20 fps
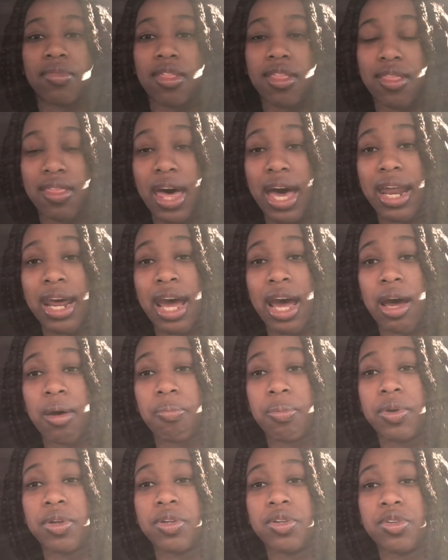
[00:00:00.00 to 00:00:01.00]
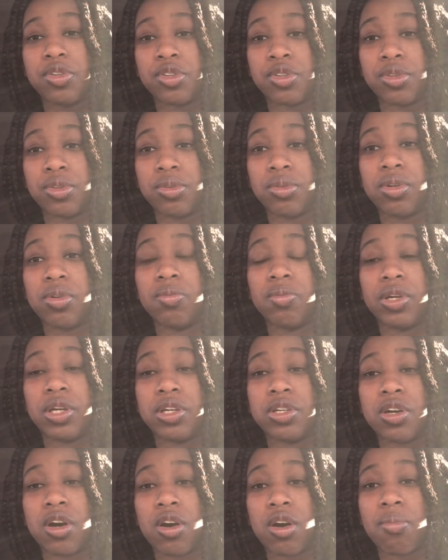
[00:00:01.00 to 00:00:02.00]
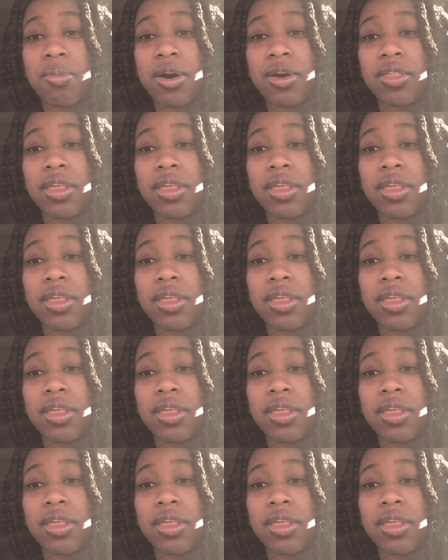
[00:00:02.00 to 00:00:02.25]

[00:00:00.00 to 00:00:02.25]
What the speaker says: that happened, true, and we can talk about